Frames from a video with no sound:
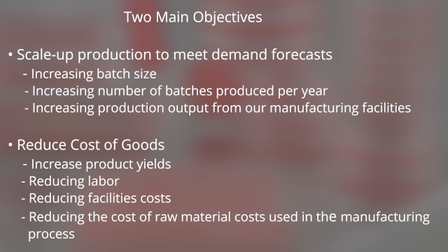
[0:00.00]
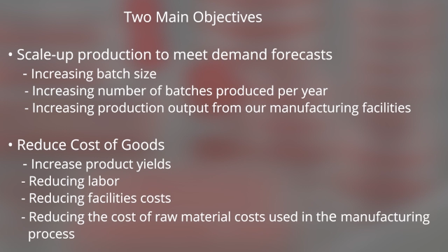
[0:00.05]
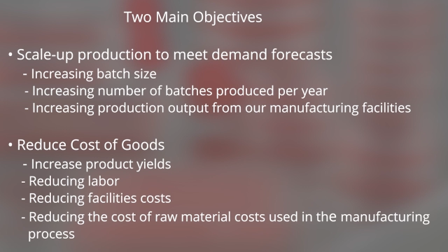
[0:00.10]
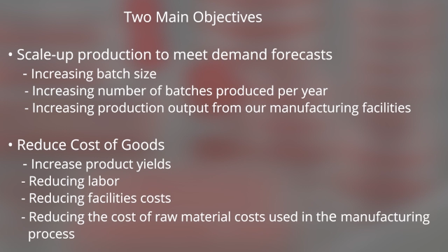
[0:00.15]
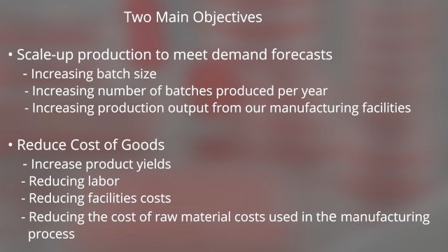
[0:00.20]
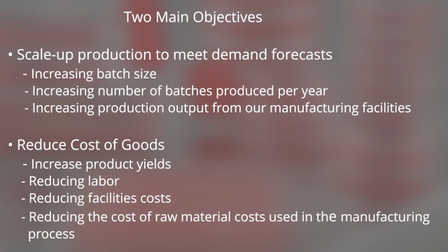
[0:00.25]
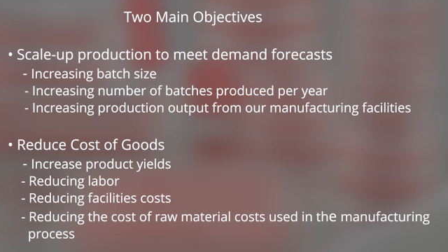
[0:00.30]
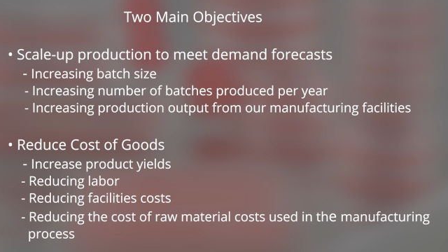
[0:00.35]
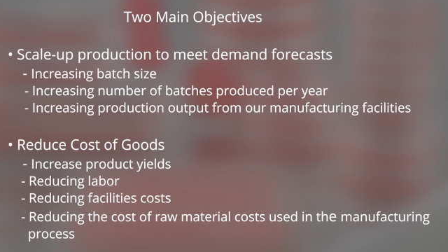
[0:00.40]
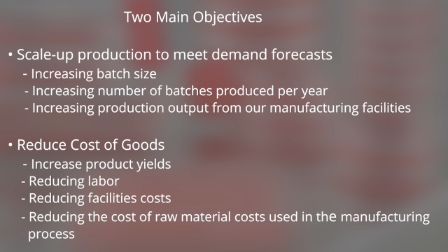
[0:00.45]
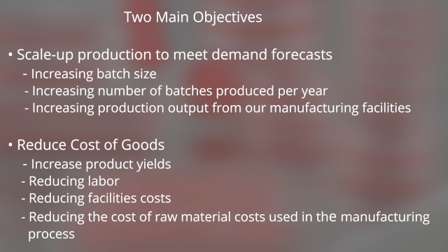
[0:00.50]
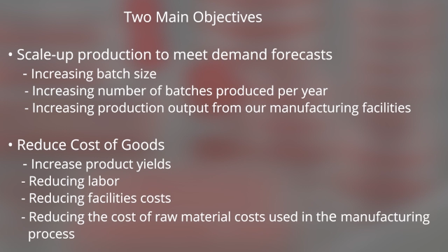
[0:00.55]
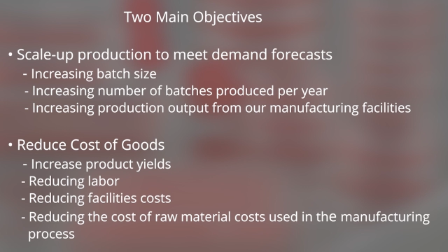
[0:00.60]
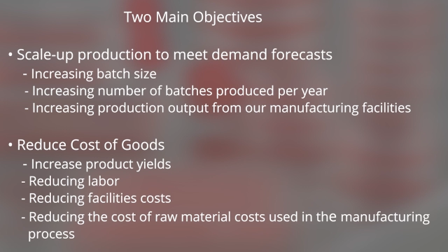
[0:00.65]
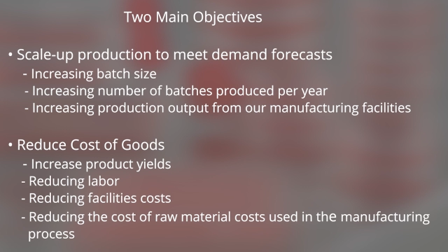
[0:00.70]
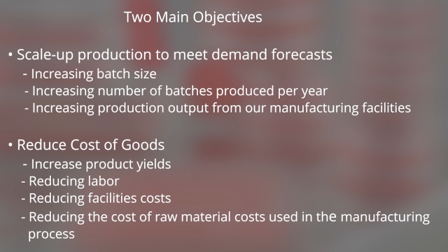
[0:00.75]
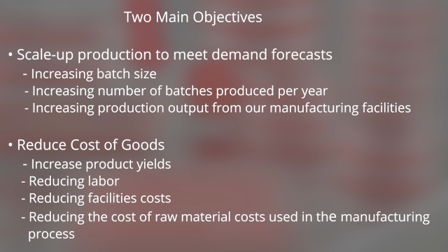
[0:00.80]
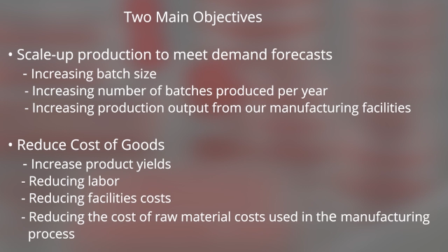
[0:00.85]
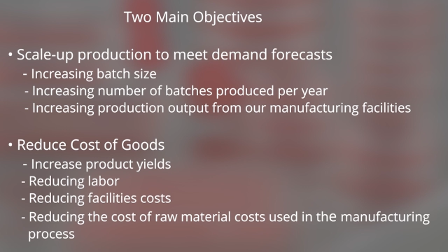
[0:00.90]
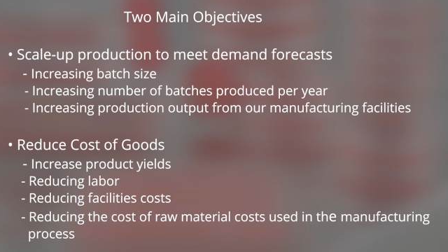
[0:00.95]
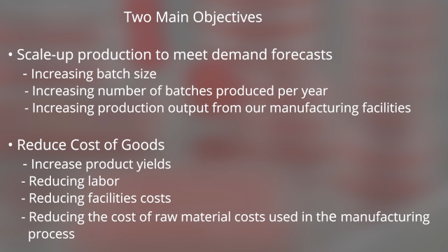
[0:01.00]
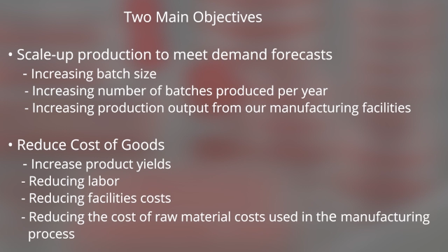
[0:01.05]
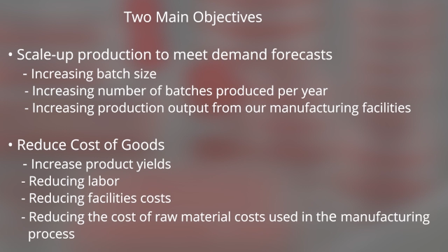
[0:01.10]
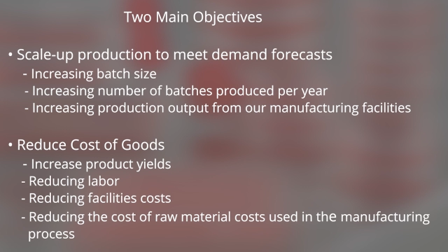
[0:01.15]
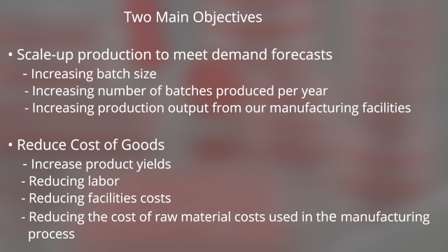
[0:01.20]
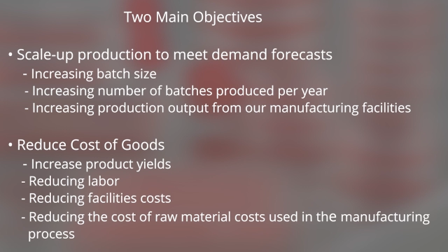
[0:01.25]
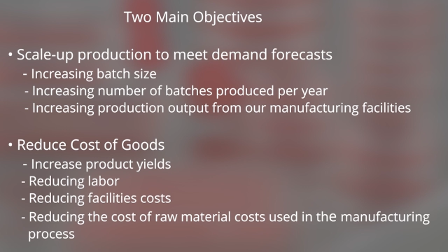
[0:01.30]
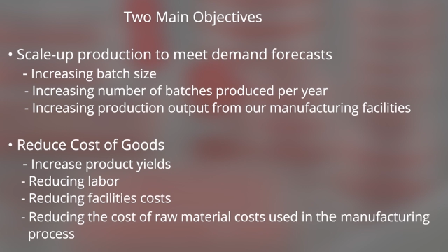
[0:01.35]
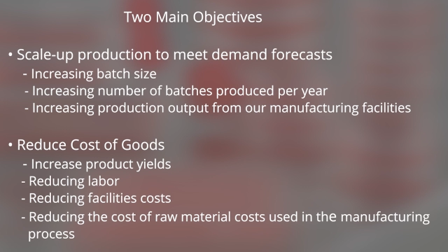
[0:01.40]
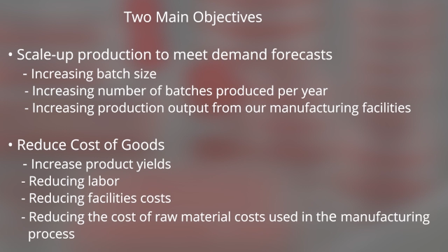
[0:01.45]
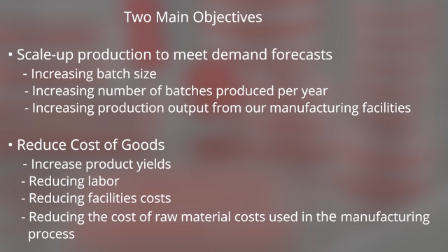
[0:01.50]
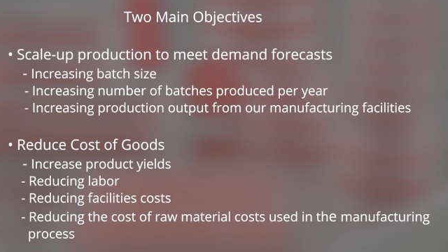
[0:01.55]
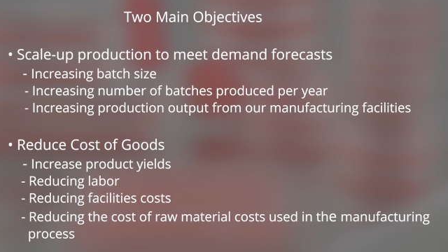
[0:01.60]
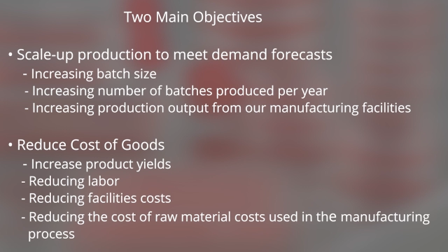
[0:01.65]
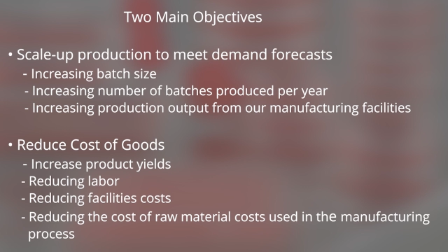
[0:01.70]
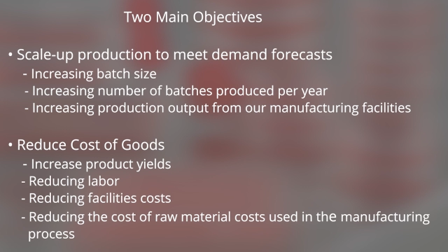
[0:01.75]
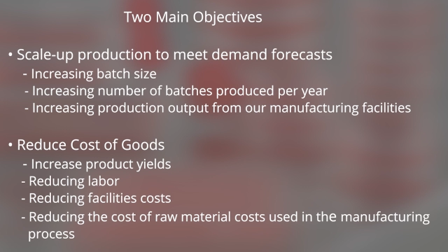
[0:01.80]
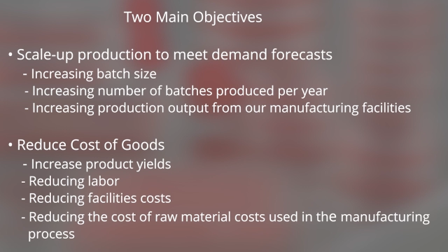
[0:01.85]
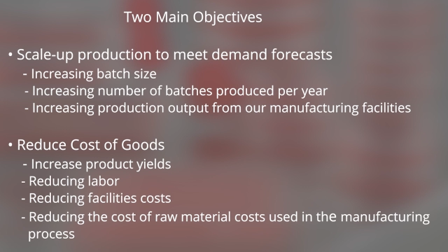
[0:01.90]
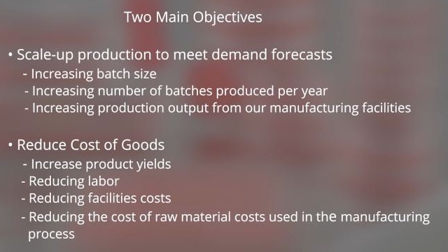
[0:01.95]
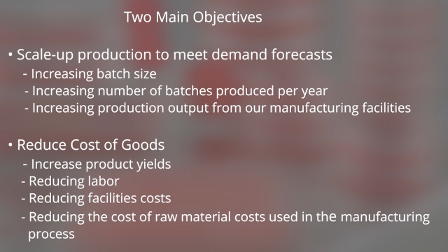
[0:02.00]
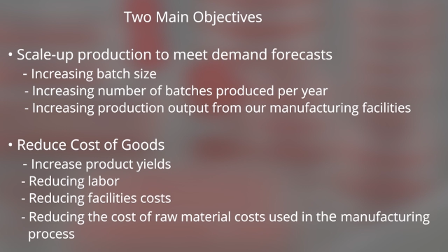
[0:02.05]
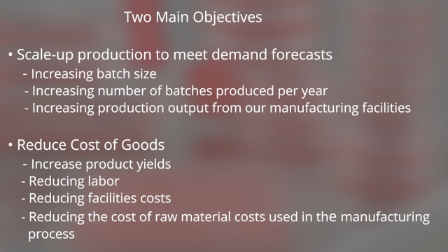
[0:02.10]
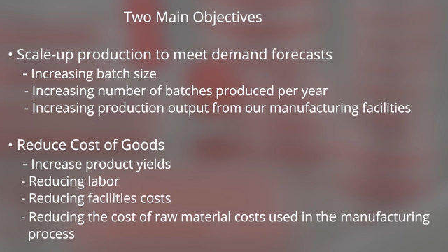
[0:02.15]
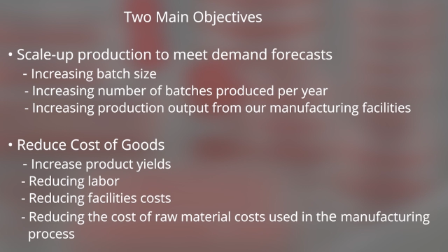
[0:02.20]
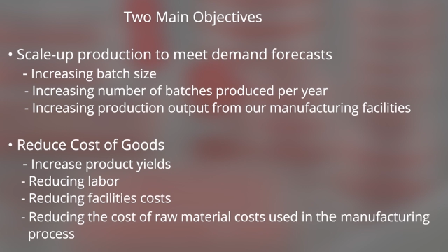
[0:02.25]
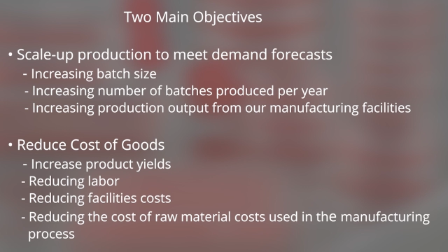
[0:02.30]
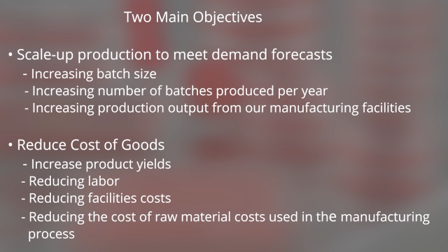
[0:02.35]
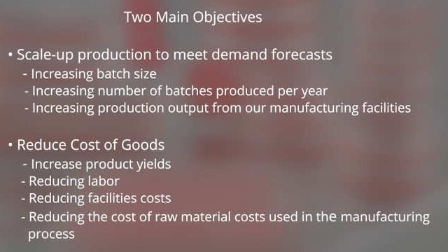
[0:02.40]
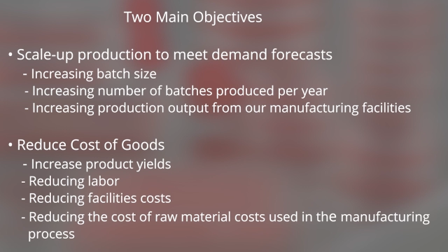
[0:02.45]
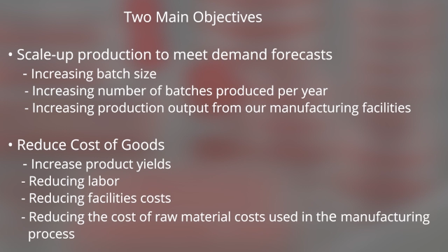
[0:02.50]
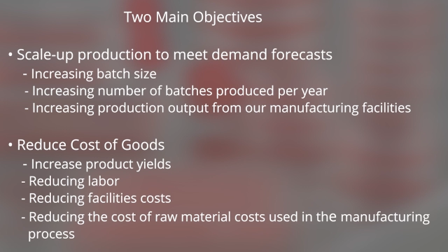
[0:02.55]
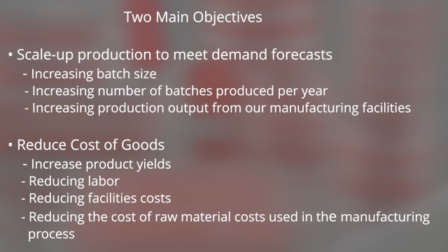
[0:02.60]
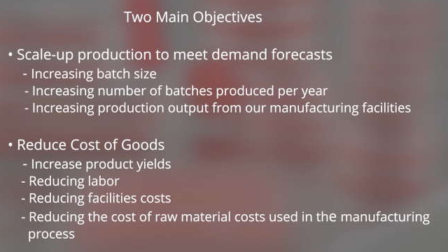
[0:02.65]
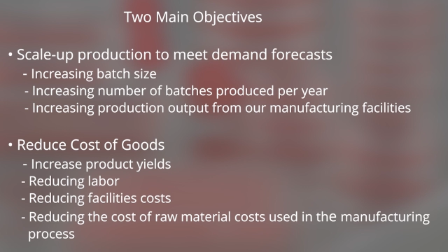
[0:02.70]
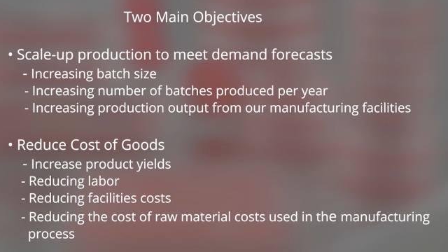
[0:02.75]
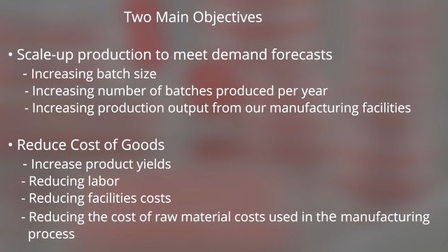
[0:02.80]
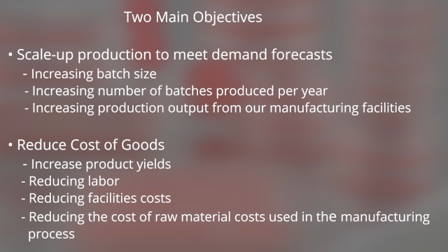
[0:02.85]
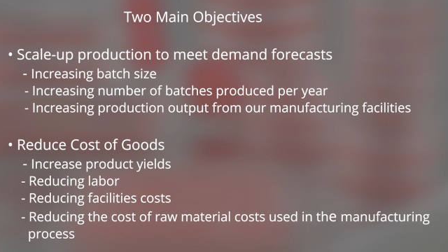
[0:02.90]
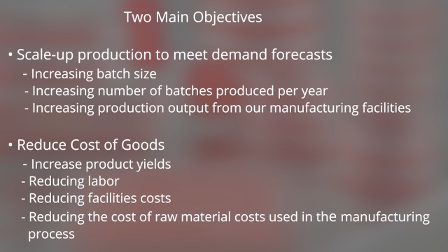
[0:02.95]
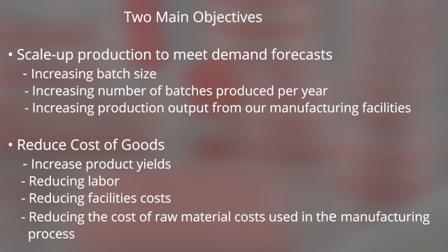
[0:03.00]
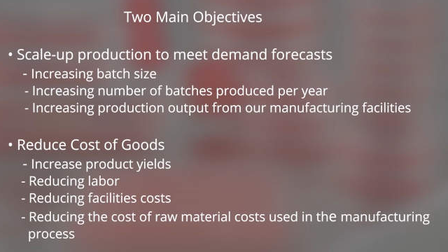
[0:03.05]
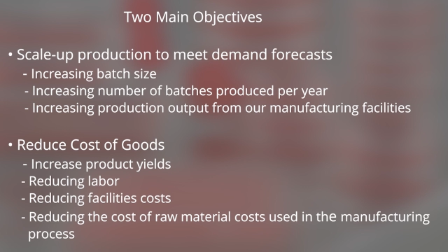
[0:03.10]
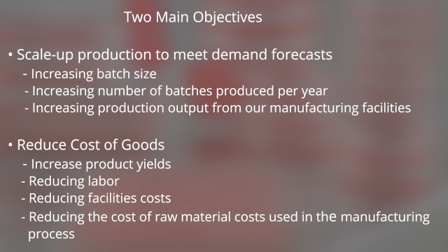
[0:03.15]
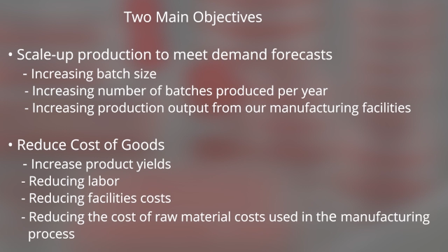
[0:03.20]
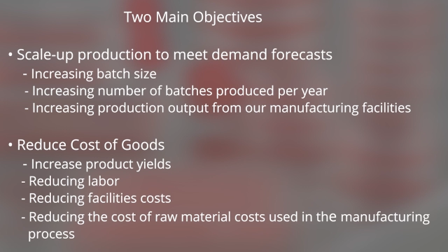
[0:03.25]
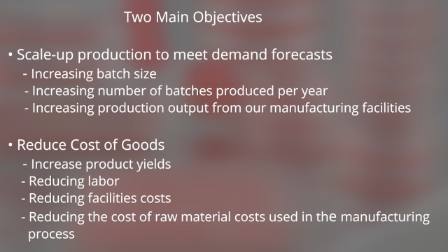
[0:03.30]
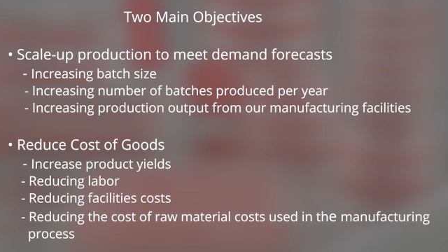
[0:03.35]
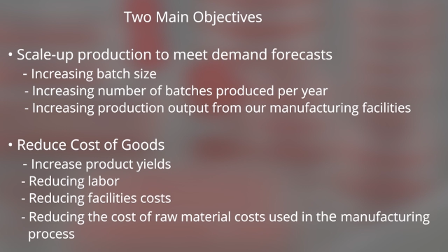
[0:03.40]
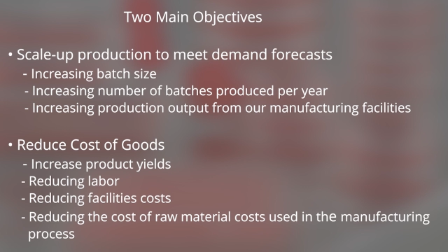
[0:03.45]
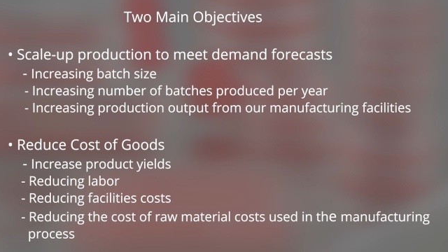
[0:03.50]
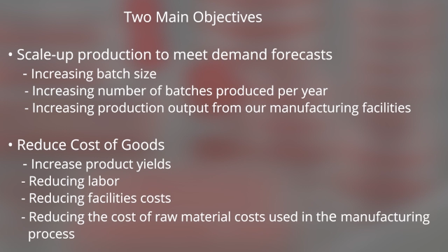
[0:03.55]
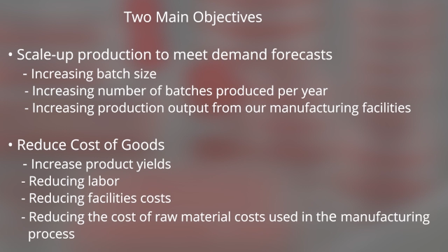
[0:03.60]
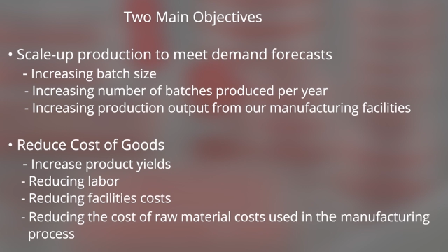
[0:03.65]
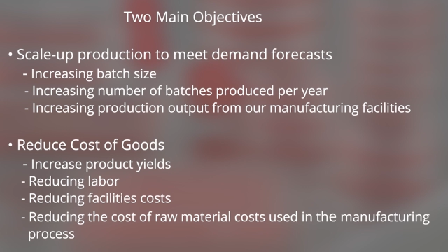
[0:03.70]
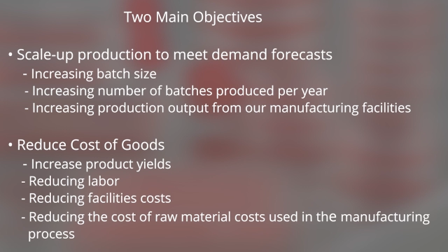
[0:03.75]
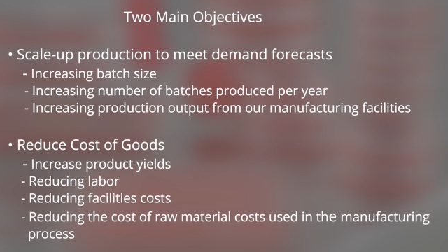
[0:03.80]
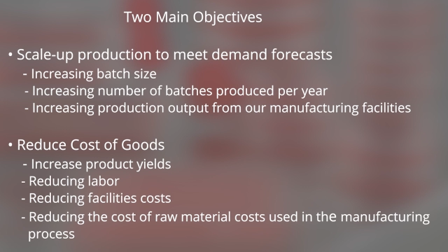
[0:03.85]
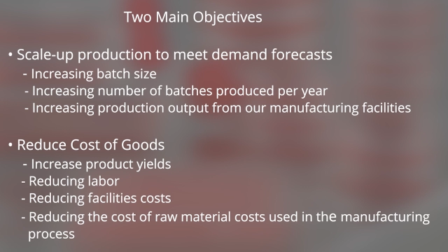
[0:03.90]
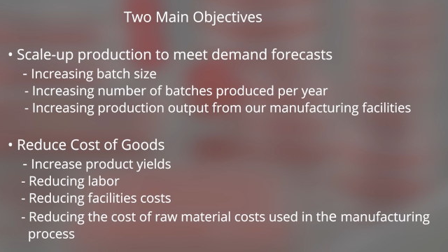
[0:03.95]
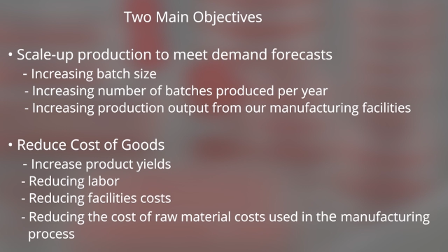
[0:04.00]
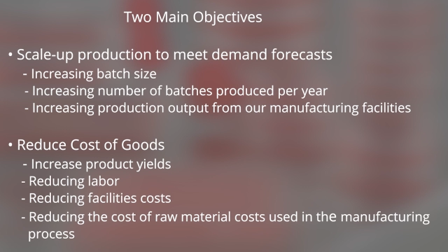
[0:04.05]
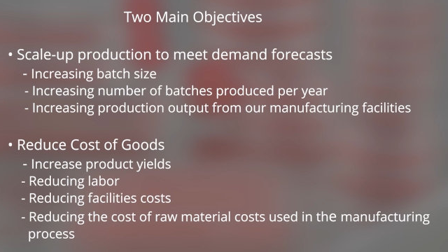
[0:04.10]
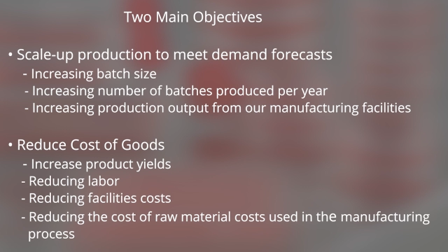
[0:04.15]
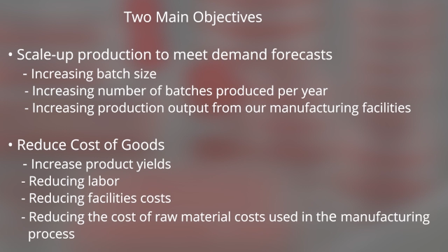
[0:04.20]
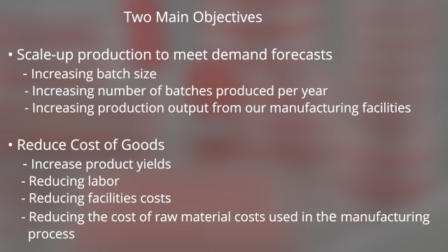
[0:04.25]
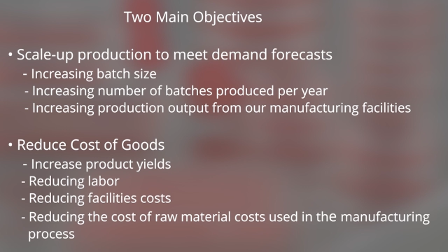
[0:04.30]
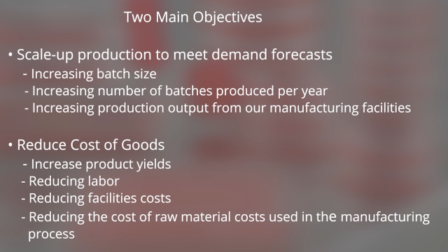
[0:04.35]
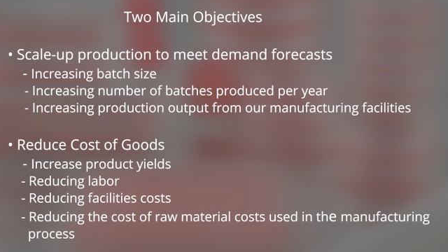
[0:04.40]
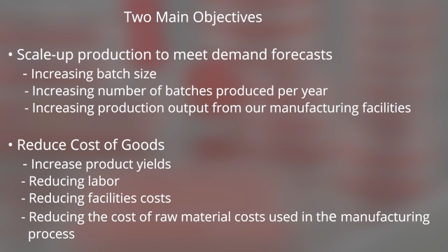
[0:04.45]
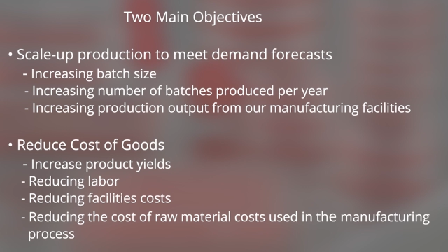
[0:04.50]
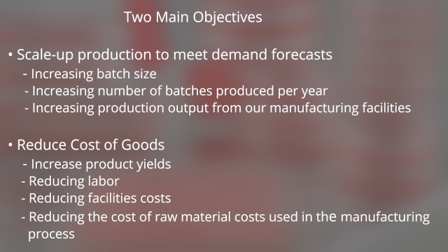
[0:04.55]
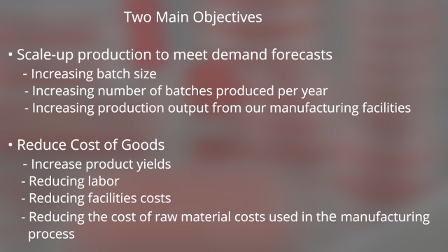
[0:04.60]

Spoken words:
Nobody's mouth can be seen.